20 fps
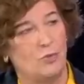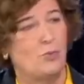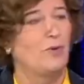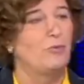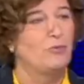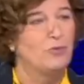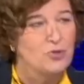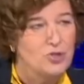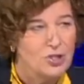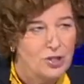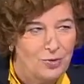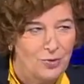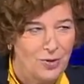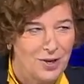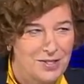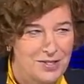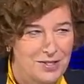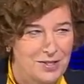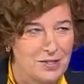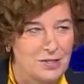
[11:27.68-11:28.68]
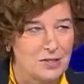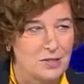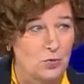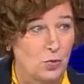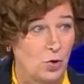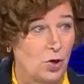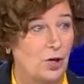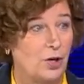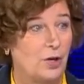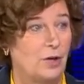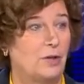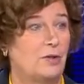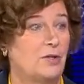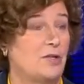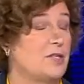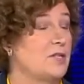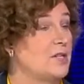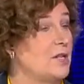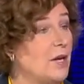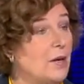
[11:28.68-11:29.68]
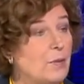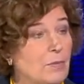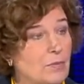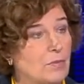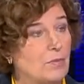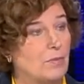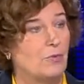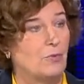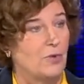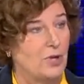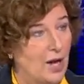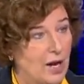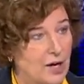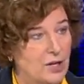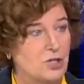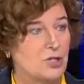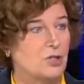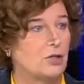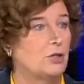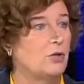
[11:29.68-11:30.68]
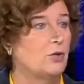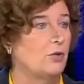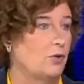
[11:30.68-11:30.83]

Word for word: the refugee crisis, where the same reaction